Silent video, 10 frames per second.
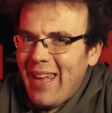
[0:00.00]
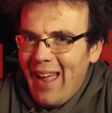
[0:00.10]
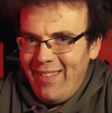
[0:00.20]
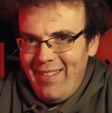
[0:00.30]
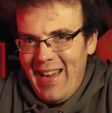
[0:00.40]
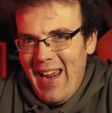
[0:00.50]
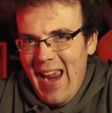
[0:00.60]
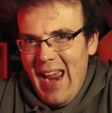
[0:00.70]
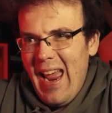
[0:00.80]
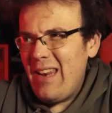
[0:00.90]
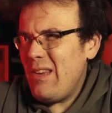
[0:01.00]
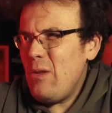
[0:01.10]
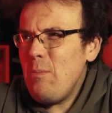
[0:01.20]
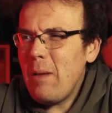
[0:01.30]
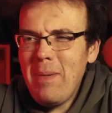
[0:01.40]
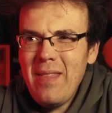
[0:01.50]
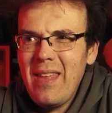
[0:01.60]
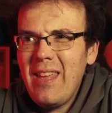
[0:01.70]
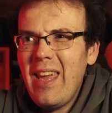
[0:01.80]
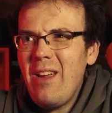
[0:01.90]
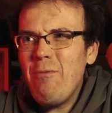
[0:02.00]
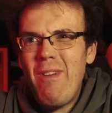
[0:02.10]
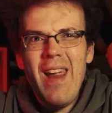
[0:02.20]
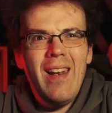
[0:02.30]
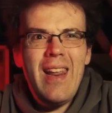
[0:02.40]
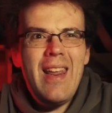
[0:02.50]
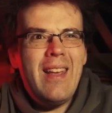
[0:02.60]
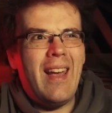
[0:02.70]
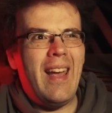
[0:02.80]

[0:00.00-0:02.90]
Gasly here, and you might be thinking, really?